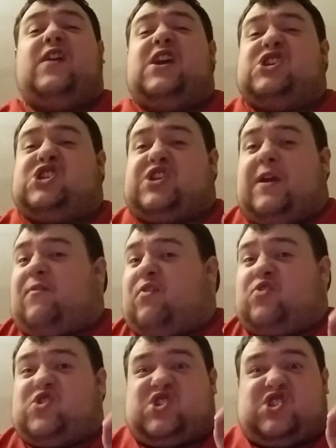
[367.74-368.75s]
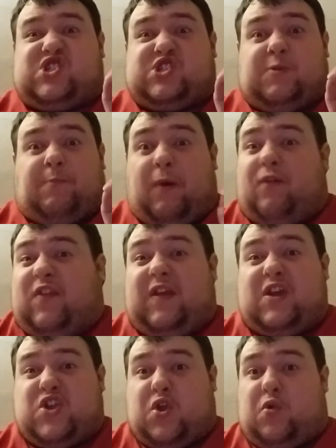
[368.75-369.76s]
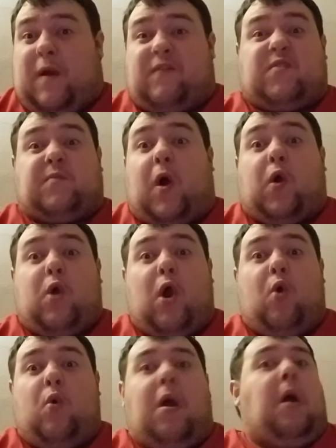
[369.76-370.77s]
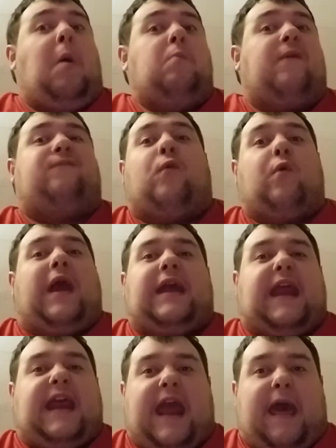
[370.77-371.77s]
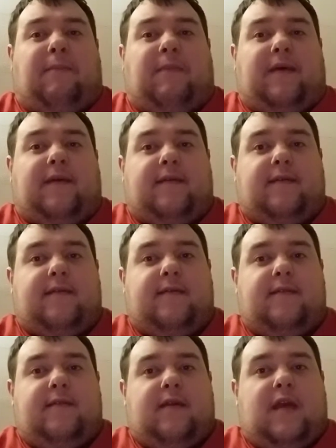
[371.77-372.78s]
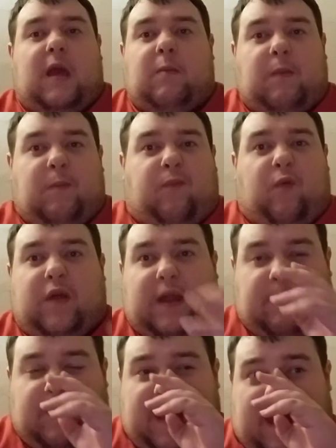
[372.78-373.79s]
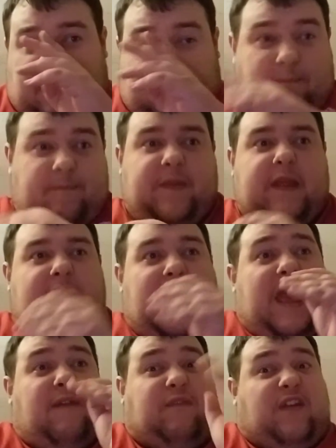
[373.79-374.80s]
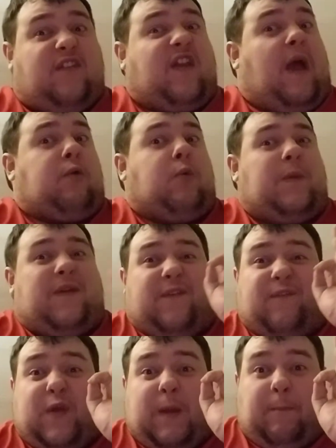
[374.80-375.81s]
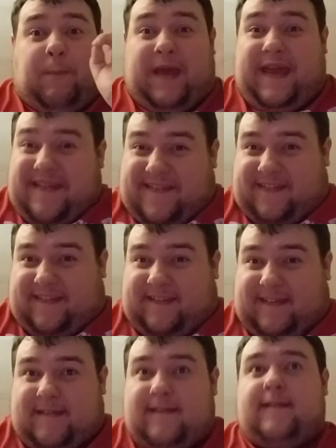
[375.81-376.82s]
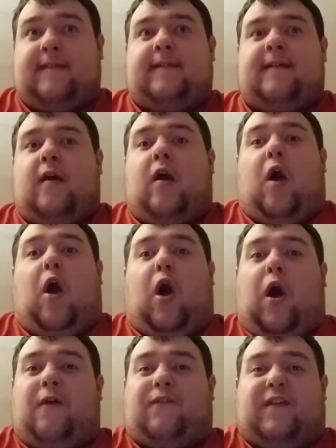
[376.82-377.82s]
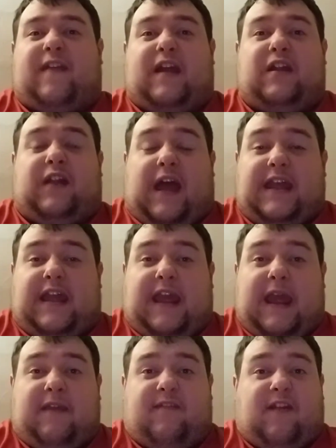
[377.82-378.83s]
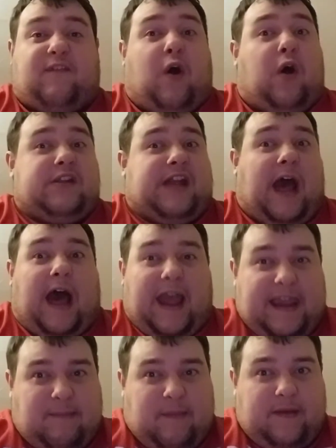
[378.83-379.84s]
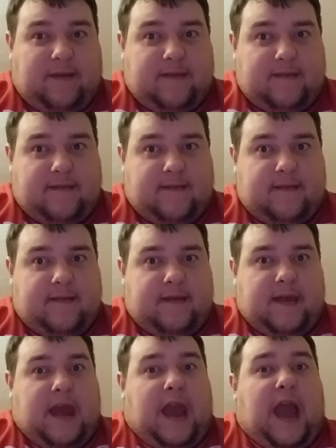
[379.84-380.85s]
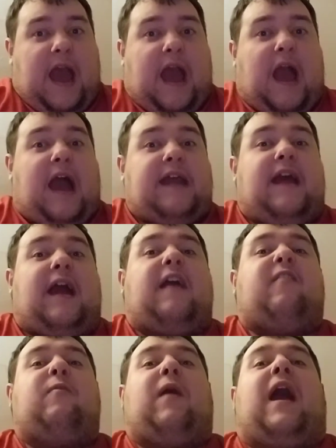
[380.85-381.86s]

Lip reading: it should, so supposedly it should arrive tomorrow before 8 a.m. Before 8 p.m. If it doesn't, I'm going to be very pissed off because I like getting stuff on time. When